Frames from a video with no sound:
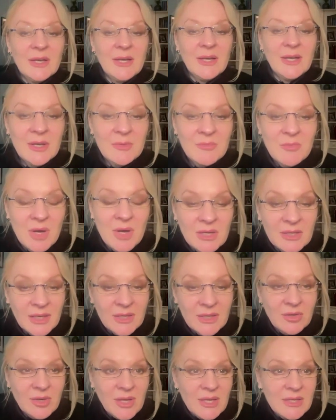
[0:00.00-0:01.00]
on
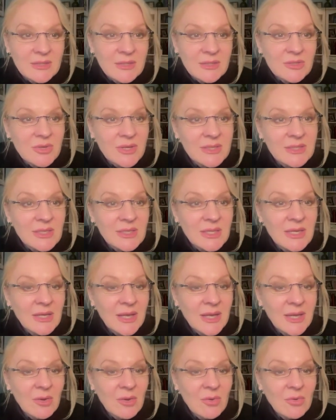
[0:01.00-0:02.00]
Edgar Cayce Trance
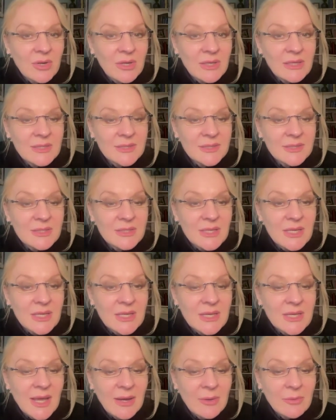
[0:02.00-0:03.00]
Healing, or at least
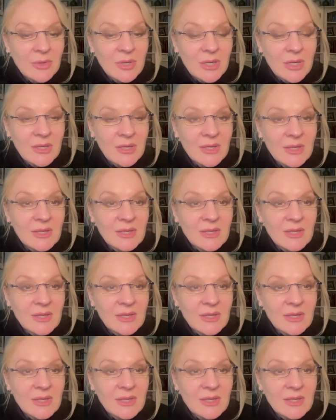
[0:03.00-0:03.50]
in our